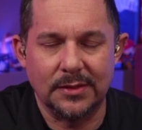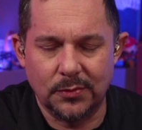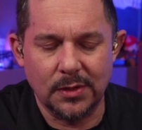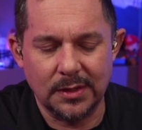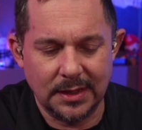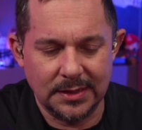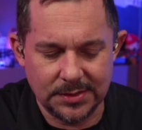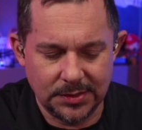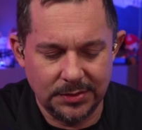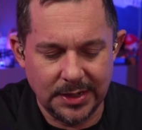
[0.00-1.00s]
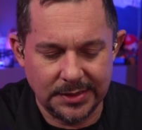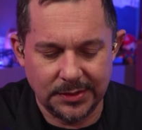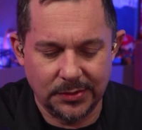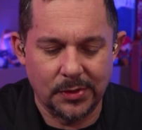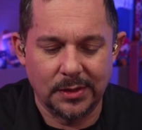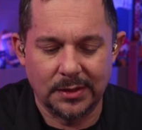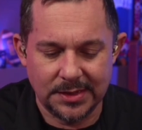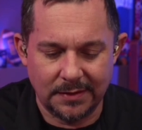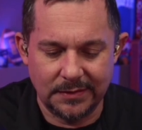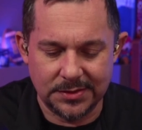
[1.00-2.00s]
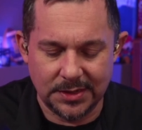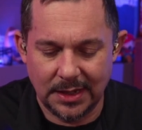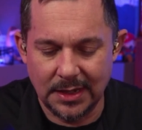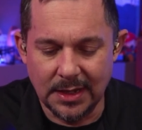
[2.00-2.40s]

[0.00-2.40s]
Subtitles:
Orleans. It's unique to New Orleans, obviously.